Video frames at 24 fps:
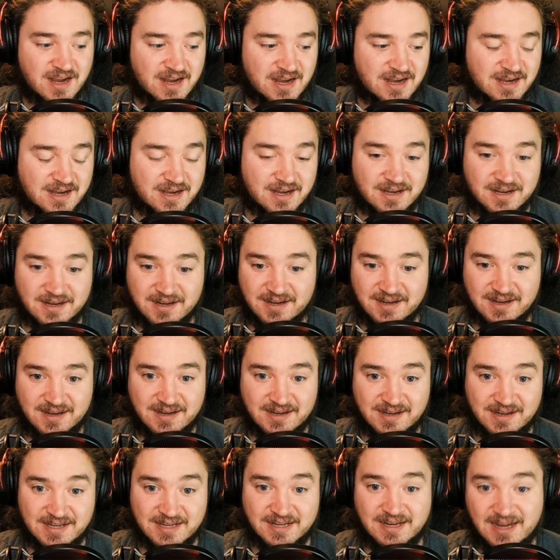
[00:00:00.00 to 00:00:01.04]
I
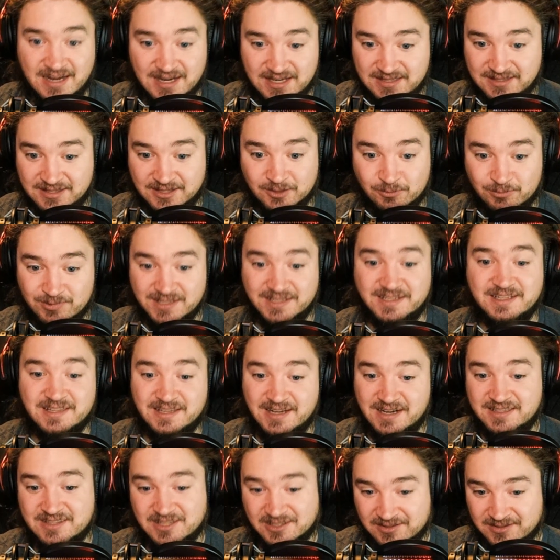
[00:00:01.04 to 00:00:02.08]
really
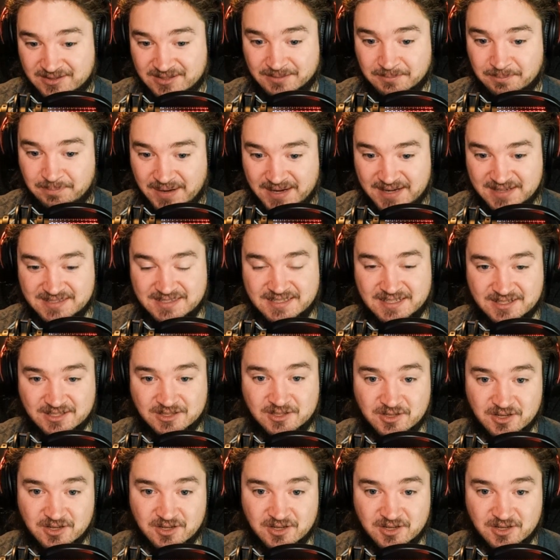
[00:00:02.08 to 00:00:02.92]
like the basic